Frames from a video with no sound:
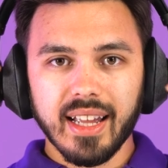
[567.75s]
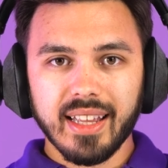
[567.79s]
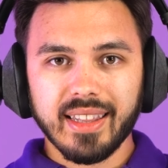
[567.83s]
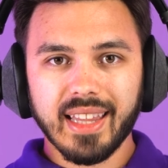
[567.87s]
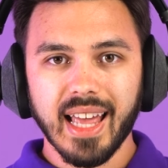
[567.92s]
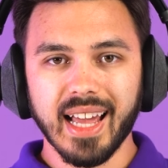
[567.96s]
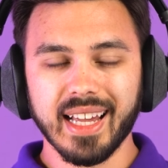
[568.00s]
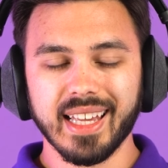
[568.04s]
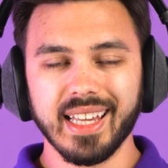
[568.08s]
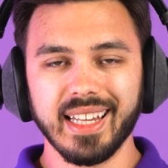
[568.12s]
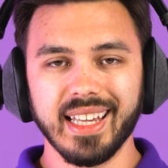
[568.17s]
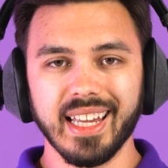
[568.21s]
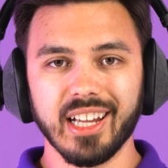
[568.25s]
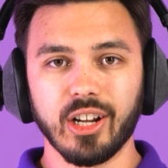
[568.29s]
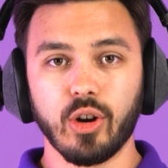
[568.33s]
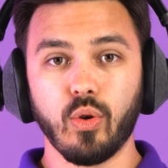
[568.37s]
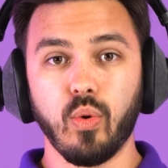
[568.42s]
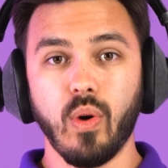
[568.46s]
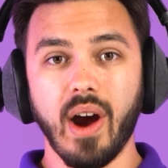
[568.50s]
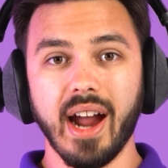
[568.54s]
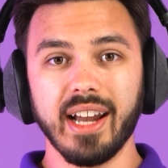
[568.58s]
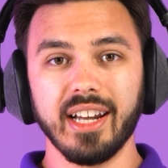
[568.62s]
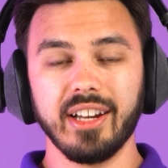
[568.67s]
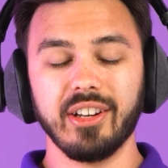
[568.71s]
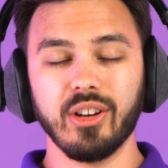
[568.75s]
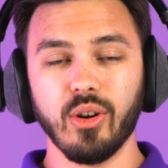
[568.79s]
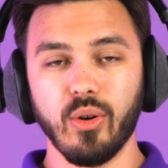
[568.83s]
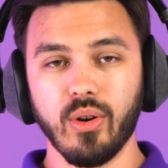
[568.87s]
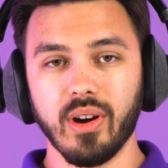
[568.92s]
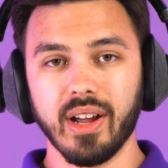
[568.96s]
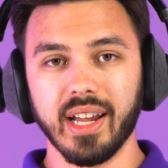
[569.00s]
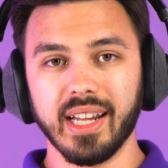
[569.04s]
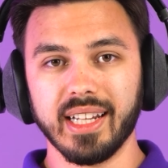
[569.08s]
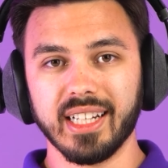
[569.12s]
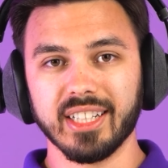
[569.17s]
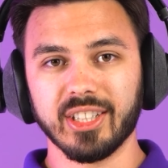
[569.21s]
that can get quite
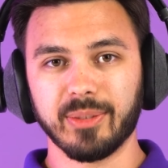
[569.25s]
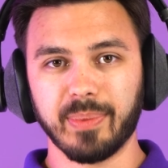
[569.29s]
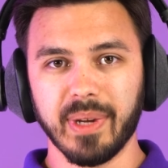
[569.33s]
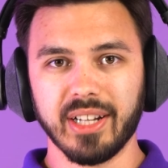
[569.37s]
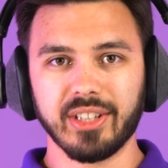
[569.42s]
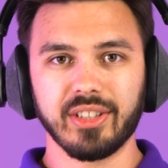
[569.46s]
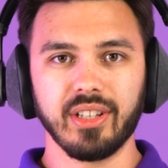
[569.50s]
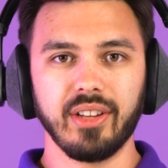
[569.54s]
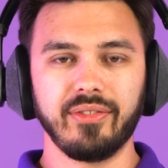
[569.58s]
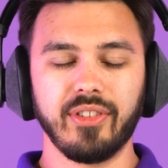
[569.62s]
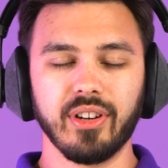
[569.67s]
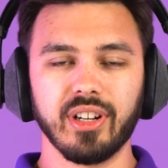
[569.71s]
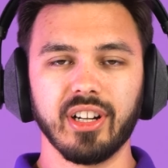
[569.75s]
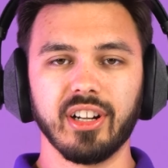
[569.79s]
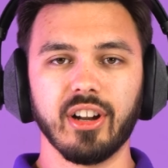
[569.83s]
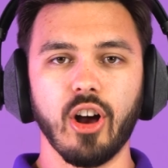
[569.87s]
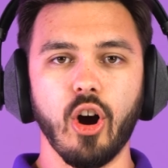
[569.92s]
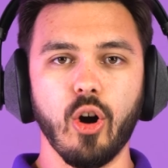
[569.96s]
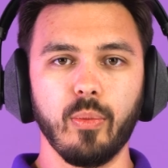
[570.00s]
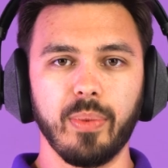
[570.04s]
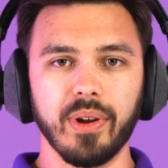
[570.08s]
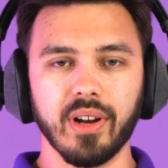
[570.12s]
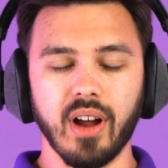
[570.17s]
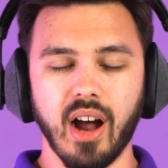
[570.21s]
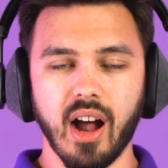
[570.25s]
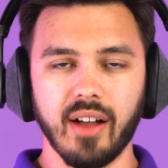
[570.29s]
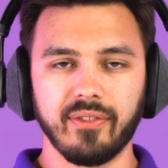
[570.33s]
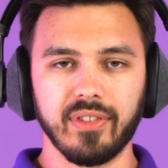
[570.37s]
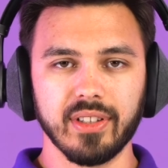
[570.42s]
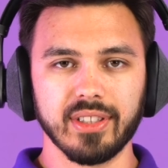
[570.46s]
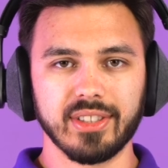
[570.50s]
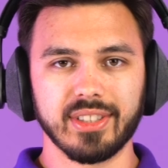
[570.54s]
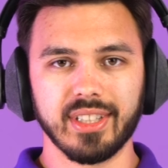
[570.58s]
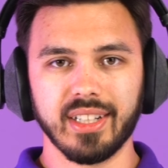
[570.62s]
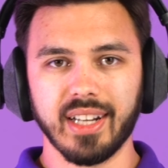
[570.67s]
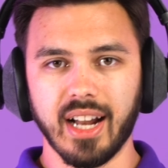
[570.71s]
annoying, especially if you're in an open
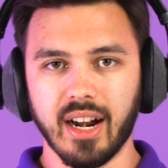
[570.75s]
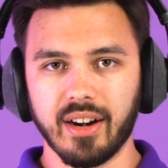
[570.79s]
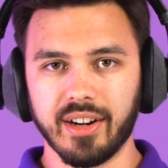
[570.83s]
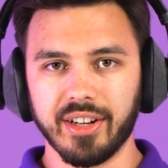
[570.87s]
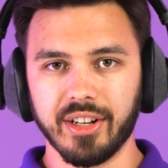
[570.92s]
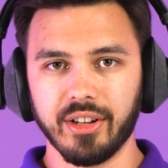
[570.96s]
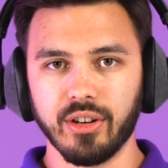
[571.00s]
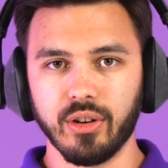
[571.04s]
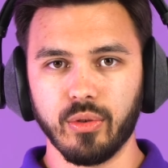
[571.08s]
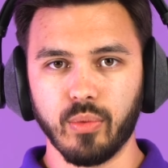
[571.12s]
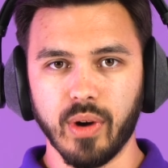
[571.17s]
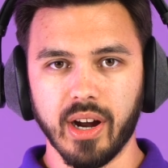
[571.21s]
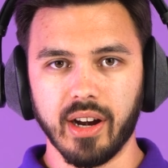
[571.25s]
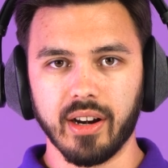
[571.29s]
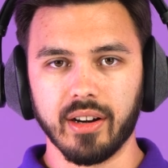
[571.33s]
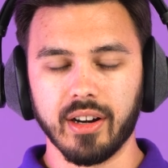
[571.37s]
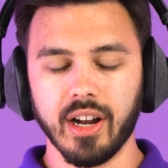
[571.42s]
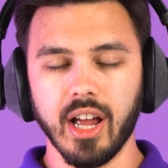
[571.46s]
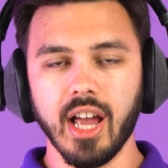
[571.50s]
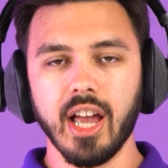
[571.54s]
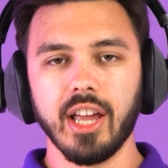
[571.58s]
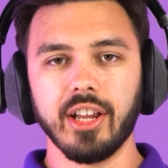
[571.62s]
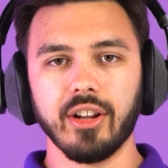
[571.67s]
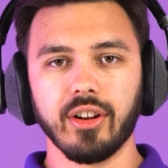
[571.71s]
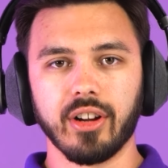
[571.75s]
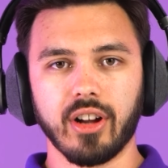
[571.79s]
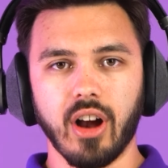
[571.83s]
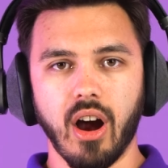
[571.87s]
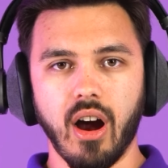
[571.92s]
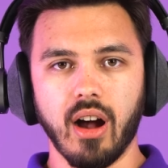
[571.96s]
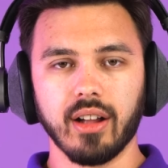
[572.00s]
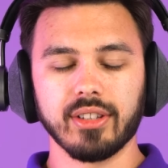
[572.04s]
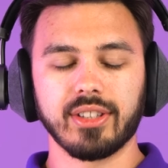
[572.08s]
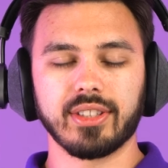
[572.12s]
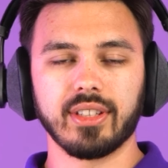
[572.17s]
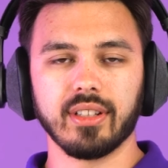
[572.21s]
office scenario where you're
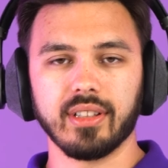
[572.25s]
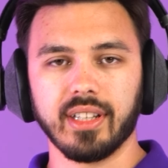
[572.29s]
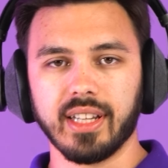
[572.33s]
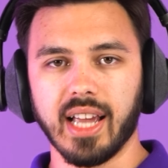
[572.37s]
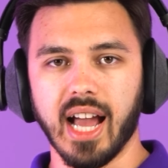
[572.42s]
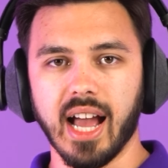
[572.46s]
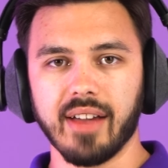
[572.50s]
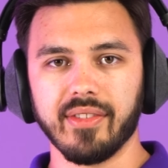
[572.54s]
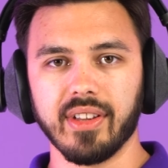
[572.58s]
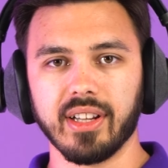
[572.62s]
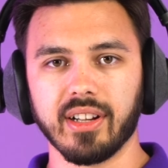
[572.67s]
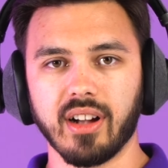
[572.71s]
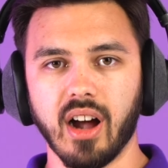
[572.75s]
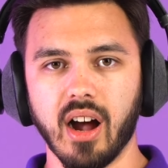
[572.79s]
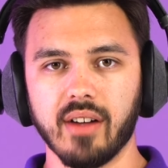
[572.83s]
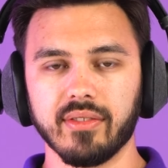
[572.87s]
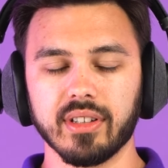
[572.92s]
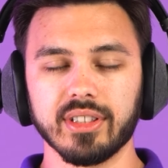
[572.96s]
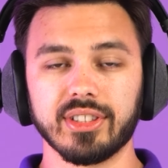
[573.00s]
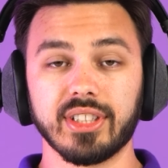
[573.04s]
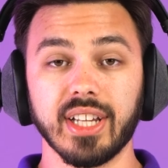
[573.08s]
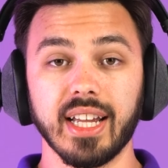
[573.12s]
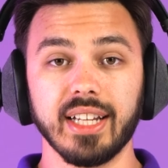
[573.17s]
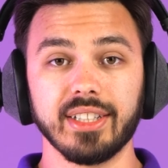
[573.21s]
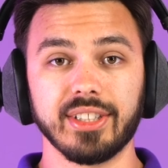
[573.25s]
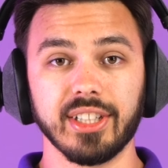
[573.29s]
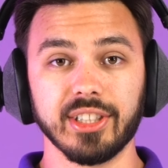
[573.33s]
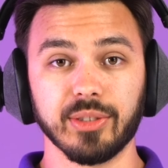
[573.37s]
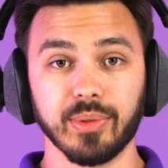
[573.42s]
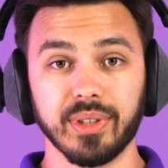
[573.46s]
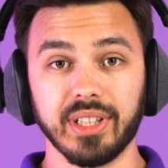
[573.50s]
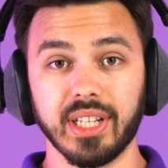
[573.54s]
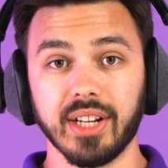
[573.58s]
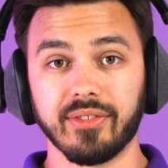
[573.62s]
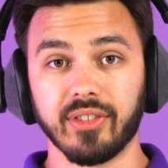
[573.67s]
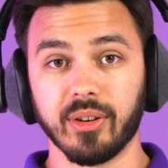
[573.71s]
constantly having conversations
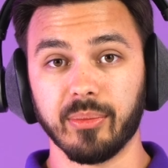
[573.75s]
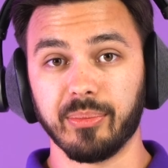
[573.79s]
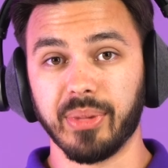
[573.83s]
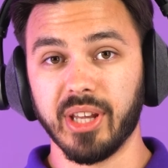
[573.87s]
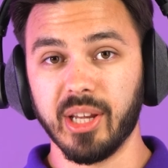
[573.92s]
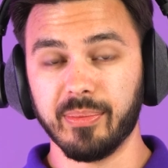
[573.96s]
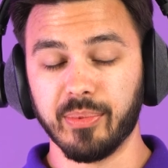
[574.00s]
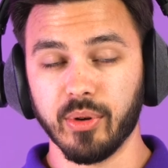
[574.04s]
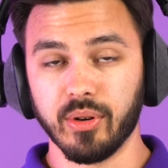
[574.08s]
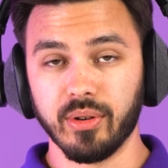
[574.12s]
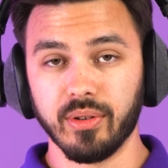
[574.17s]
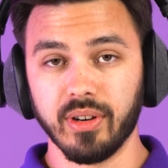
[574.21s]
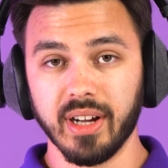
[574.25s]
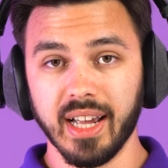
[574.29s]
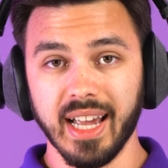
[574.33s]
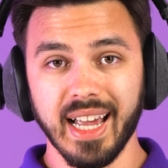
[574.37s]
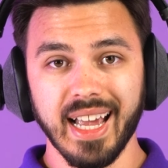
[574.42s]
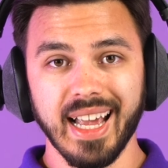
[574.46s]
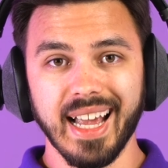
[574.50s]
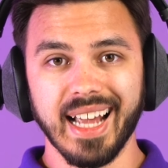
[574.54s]
with different people.